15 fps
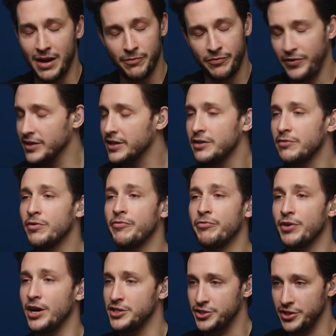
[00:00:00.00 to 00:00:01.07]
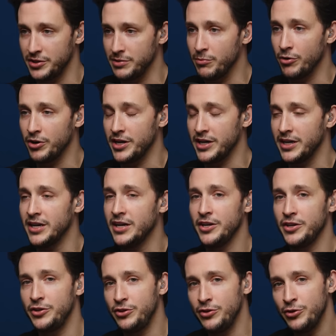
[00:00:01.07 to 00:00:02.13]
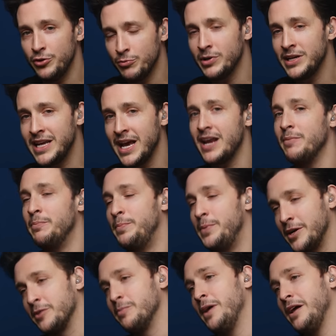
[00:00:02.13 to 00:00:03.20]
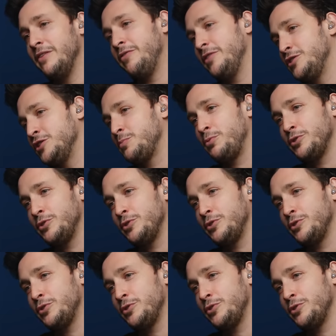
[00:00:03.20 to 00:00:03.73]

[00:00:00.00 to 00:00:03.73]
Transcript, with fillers: feeling refreshed in the morning, you would get a bigger benefit just